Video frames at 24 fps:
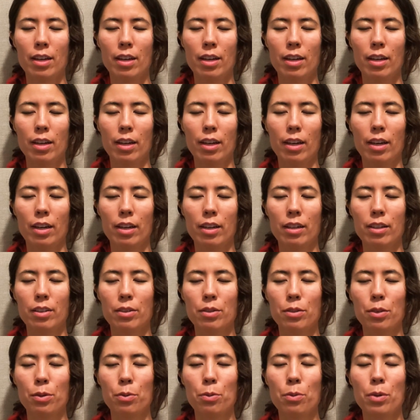And
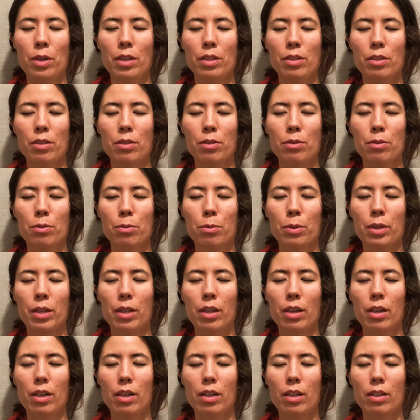so once we
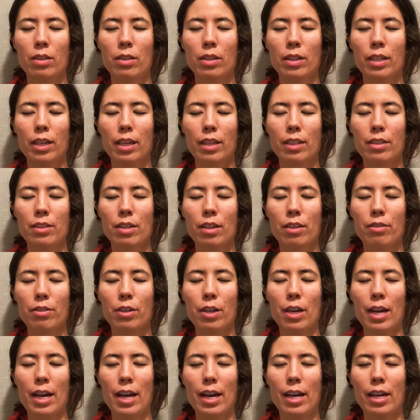are looking at the center of our
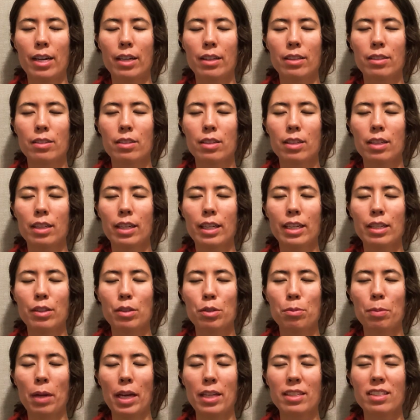head, clean
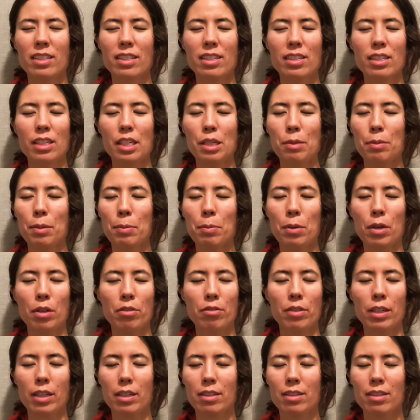space. It doesn't need to be
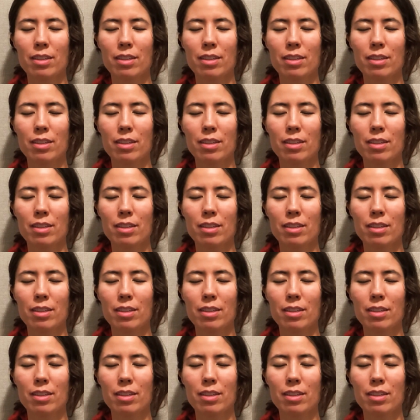perfect.